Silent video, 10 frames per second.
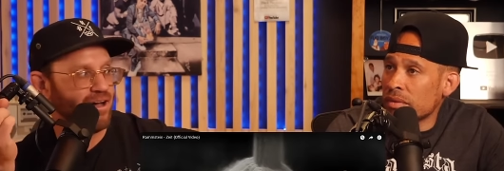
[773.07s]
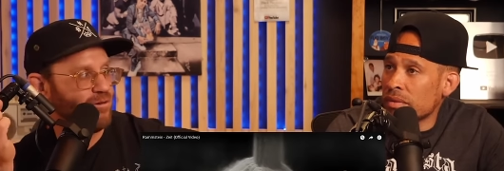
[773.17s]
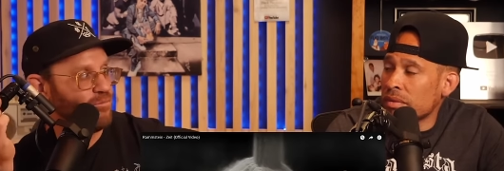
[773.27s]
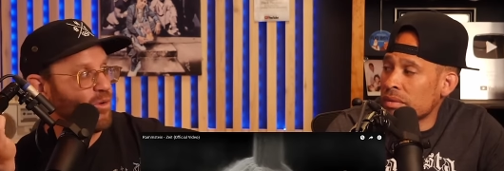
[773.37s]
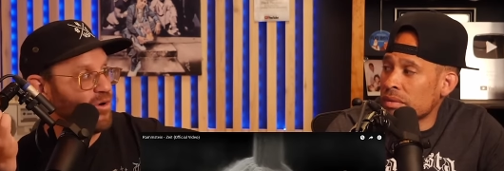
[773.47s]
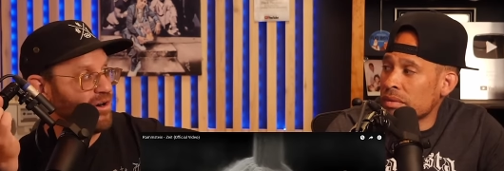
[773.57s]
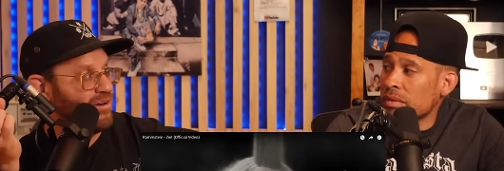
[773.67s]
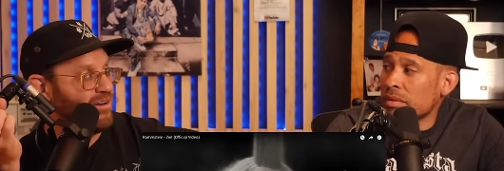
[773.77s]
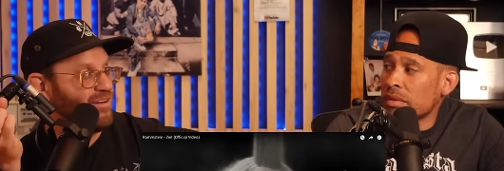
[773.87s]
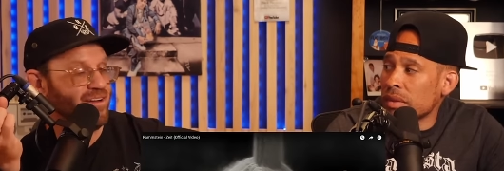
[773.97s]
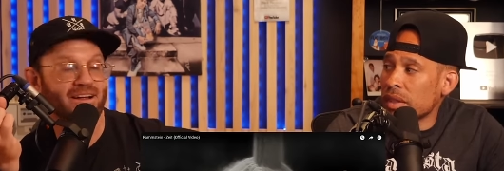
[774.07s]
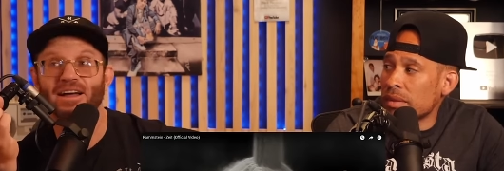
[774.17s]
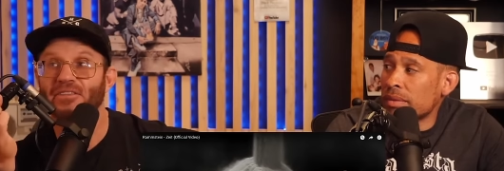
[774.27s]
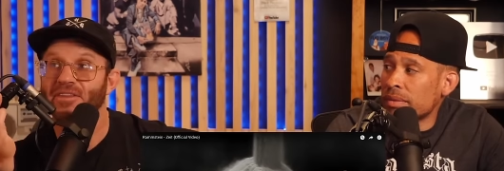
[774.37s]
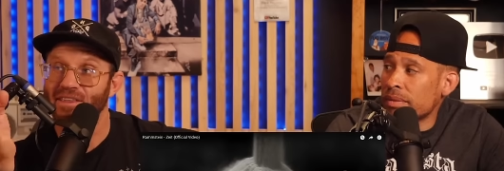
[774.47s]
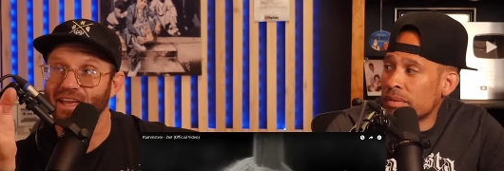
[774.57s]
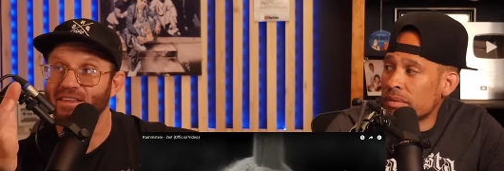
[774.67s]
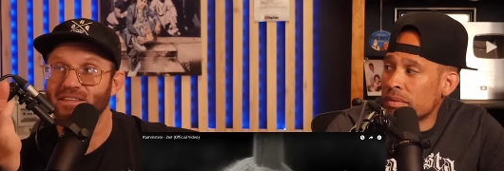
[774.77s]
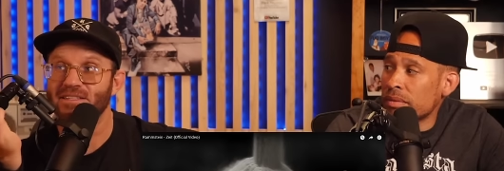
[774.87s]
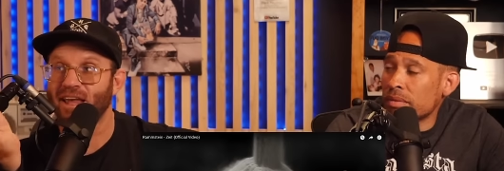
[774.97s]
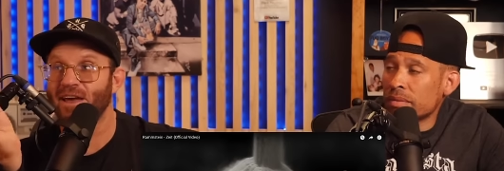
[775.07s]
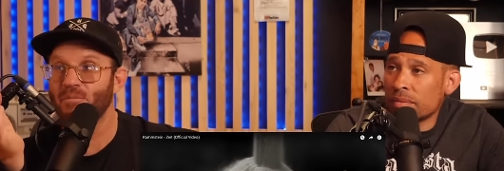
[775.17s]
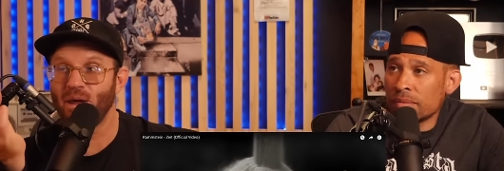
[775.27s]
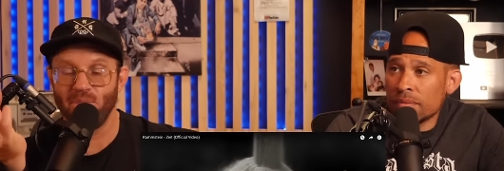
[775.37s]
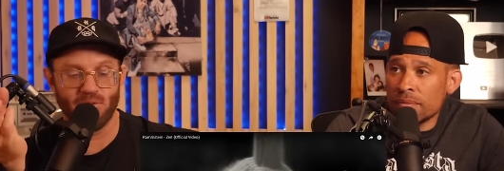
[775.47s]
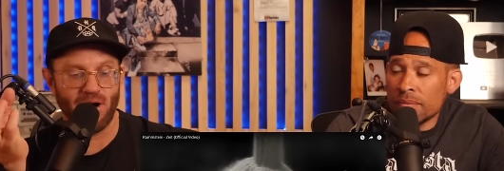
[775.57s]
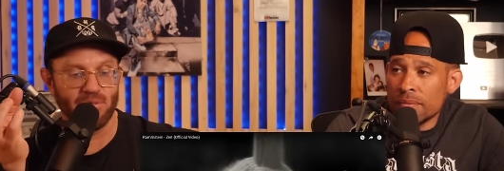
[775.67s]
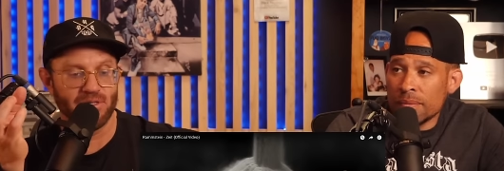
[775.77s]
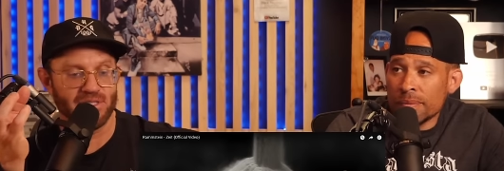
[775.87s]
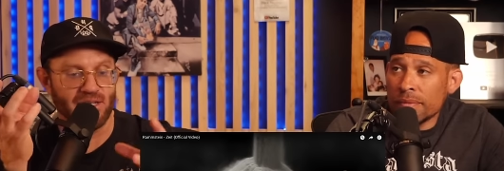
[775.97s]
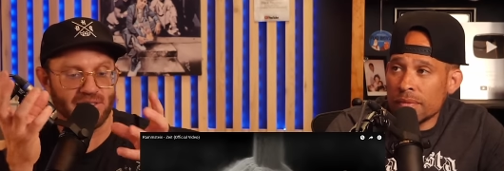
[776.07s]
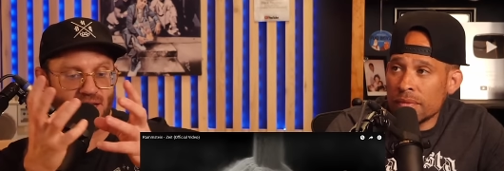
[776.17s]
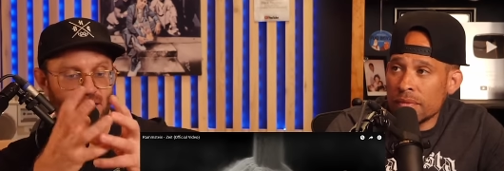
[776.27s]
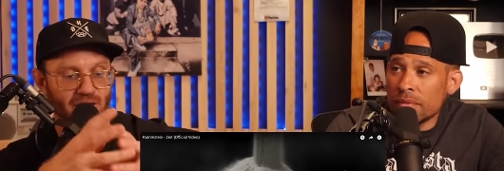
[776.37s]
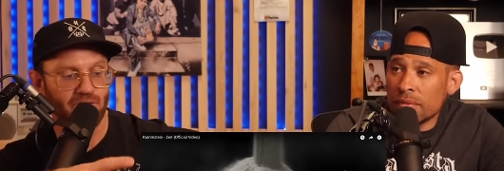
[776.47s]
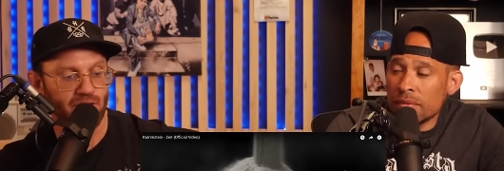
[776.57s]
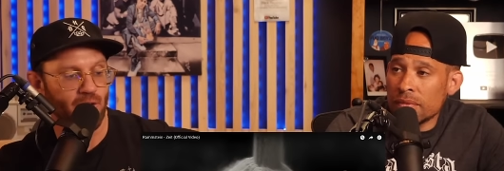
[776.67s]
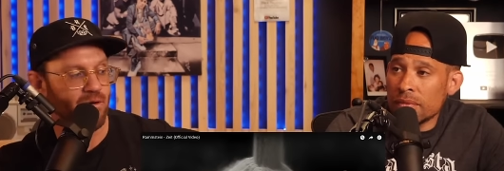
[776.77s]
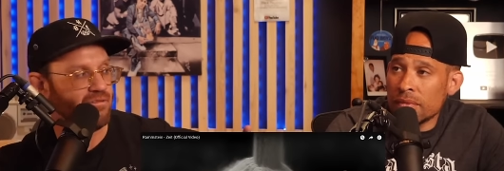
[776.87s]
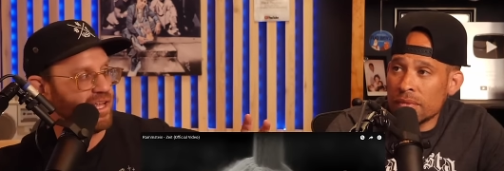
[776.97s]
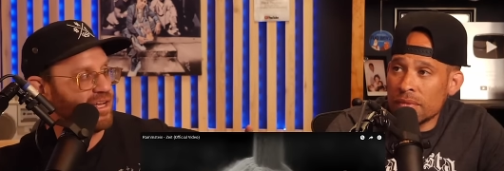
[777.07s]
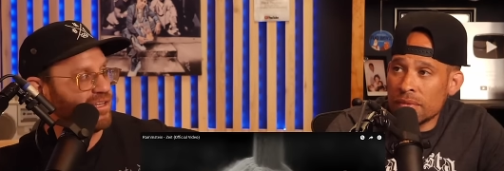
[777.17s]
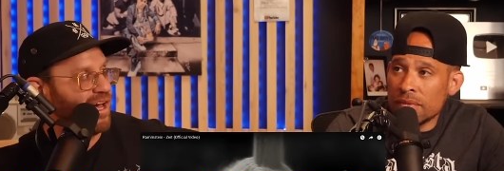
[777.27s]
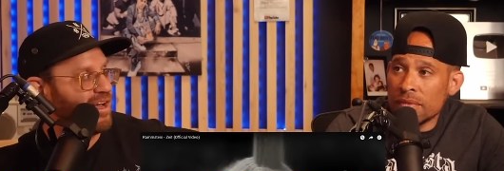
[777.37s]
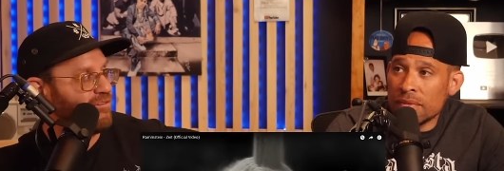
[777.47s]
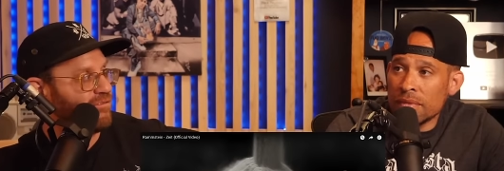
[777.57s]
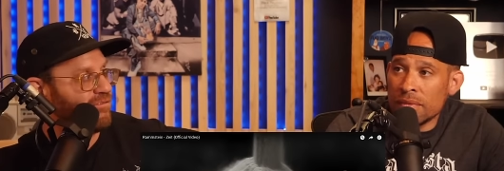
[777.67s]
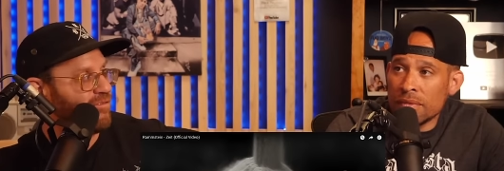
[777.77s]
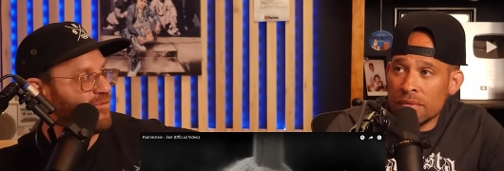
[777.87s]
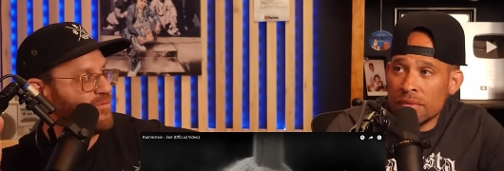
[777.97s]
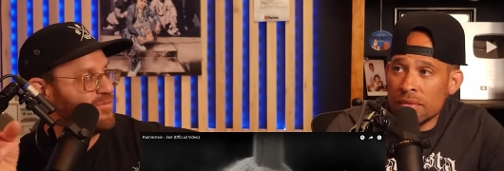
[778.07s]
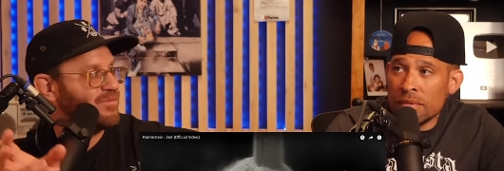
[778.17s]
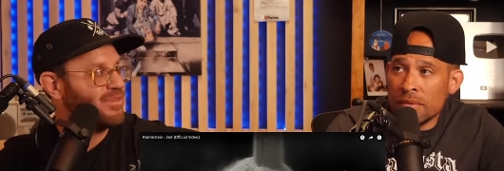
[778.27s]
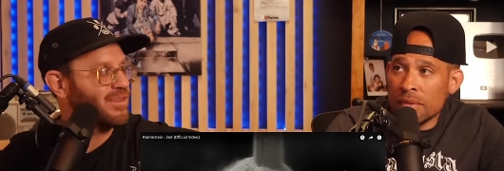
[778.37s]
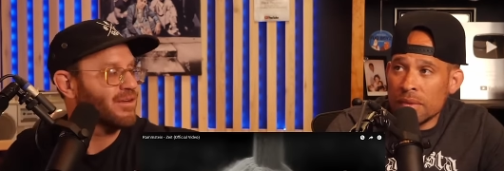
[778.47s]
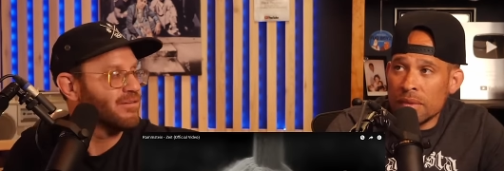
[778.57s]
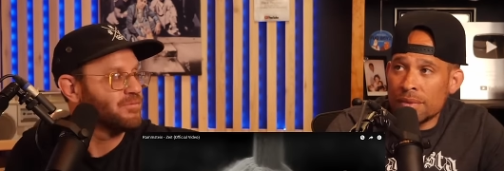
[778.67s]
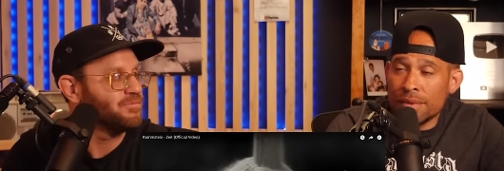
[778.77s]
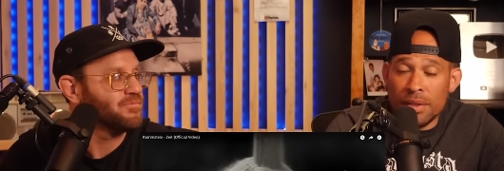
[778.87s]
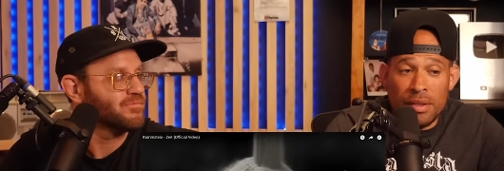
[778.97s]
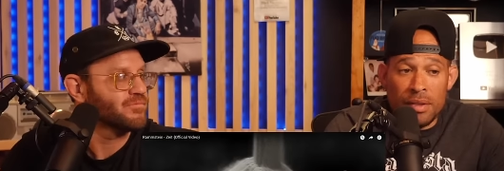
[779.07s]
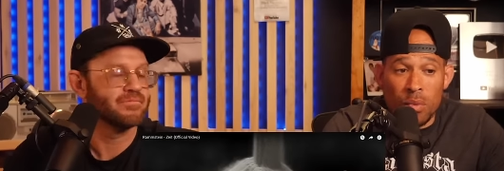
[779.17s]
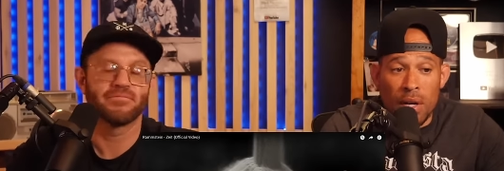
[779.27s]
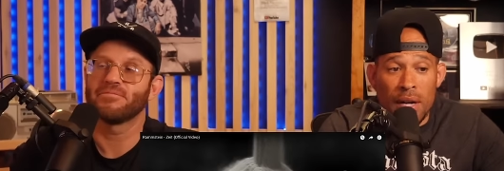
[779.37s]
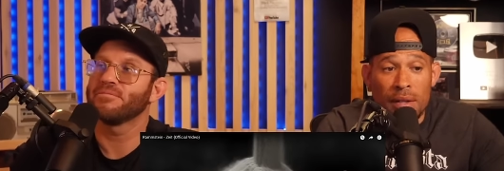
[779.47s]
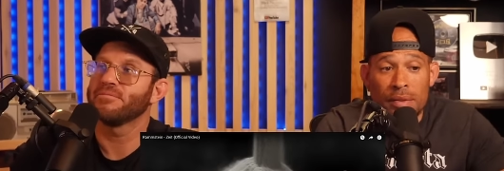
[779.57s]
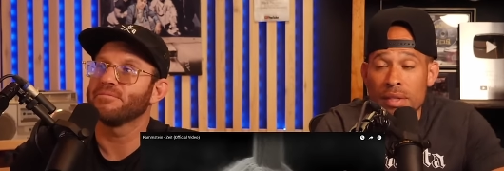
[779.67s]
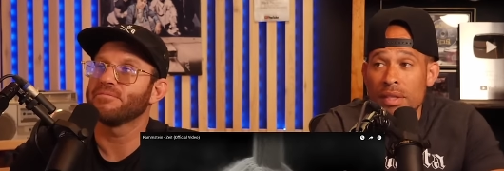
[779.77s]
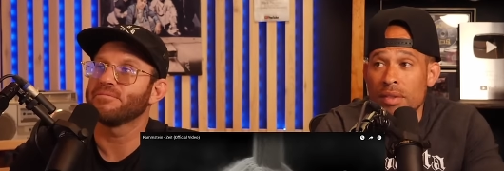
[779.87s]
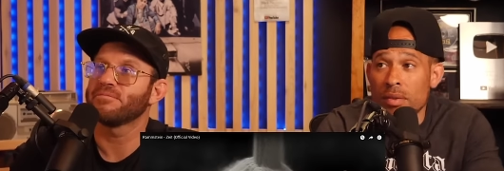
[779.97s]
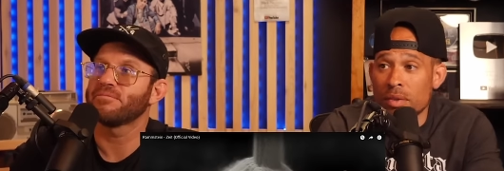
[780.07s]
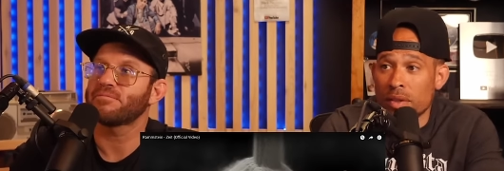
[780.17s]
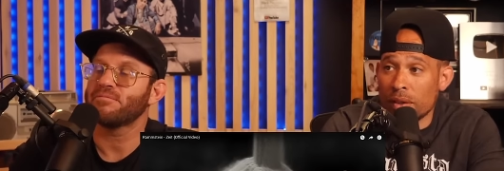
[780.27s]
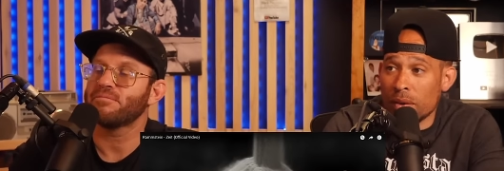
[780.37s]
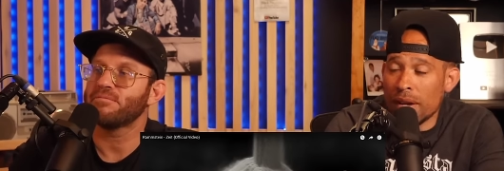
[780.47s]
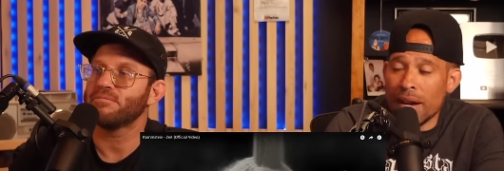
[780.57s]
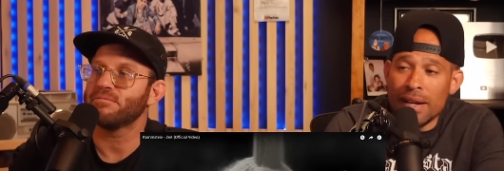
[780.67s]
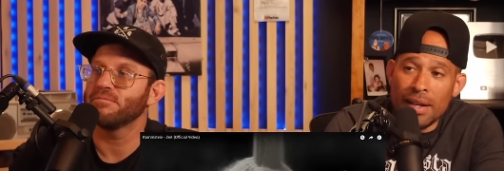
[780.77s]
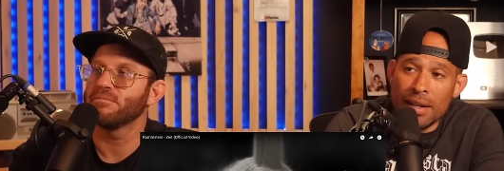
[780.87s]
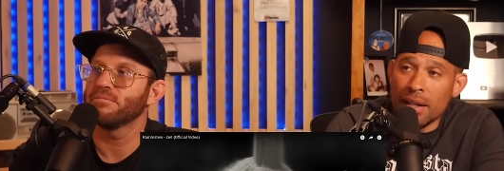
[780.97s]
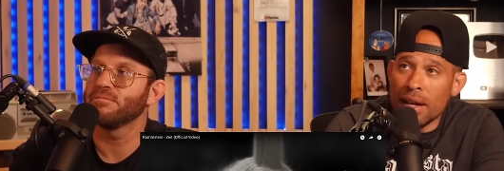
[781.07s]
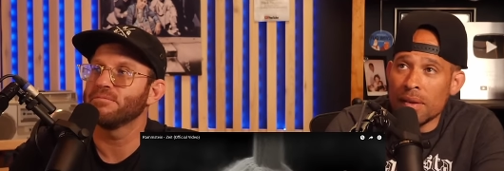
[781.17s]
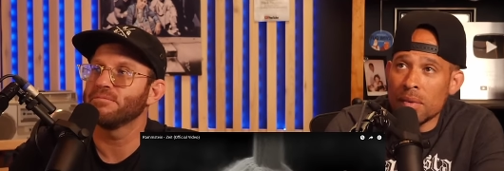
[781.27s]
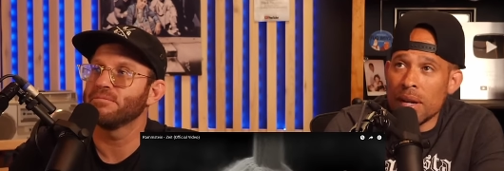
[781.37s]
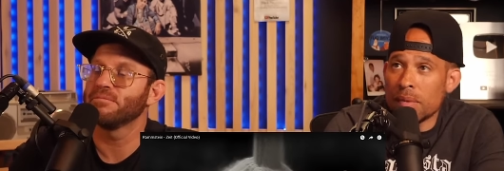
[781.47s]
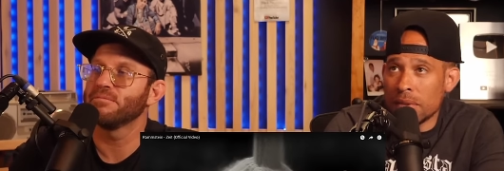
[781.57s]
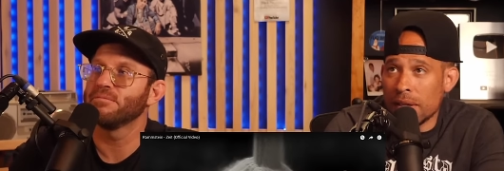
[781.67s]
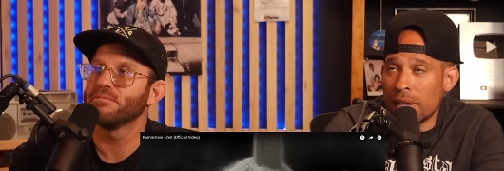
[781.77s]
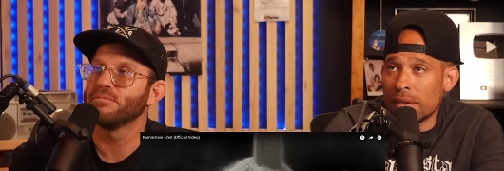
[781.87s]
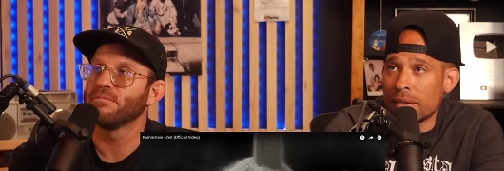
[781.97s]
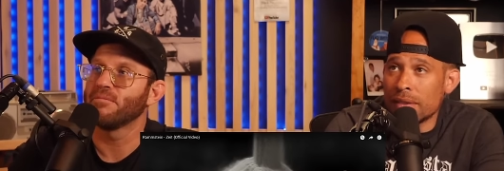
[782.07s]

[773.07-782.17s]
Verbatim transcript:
Speaker 1: unborn. Yeah. And like the sand maybe represents like the flow of like life.
Speaker 2: This is wild. These dudes are incredible. I can't lie. Rammstein